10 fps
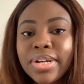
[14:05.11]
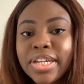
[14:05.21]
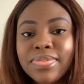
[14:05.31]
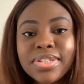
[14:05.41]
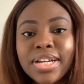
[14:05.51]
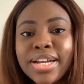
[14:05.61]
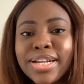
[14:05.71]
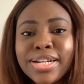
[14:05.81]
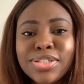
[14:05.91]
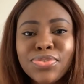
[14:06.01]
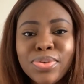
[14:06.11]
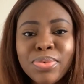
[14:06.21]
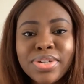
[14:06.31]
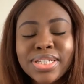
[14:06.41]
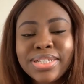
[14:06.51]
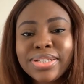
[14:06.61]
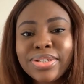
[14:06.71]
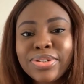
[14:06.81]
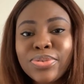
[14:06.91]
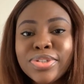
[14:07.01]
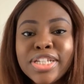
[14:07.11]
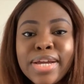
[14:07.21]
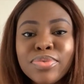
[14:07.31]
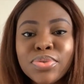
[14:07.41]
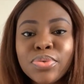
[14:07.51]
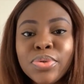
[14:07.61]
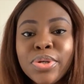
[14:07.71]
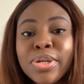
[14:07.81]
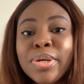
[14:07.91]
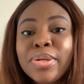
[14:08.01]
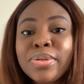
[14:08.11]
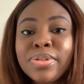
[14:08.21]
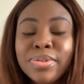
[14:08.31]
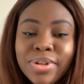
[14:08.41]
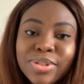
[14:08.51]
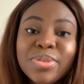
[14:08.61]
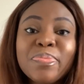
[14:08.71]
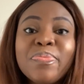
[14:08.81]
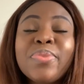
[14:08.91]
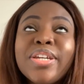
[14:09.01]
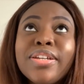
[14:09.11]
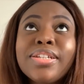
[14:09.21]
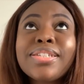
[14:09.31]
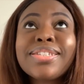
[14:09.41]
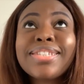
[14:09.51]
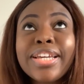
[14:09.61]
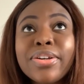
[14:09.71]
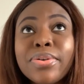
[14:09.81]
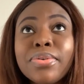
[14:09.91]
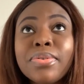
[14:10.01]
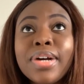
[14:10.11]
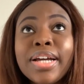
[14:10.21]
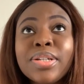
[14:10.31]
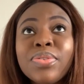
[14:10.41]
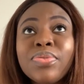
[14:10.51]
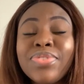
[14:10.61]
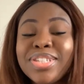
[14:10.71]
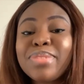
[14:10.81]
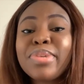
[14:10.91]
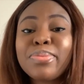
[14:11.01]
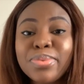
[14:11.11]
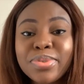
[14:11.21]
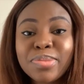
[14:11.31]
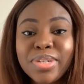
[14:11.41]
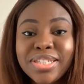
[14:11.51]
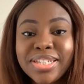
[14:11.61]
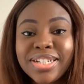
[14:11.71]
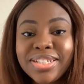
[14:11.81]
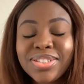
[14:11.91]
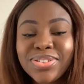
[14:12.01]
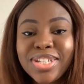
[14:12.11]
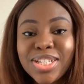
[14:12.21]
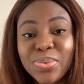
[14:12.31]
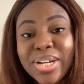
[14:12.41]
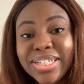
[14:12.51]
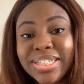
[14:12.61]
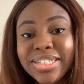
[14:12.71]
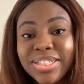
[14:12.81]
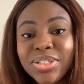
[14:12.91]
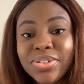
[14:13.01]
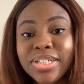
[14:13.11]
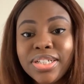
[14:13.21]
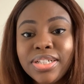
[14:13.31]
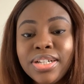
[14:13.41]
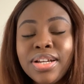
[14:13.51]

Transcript: I came to Canada, so for me, it was a good time to be single and facing my books, basically. So that's what I did, literally.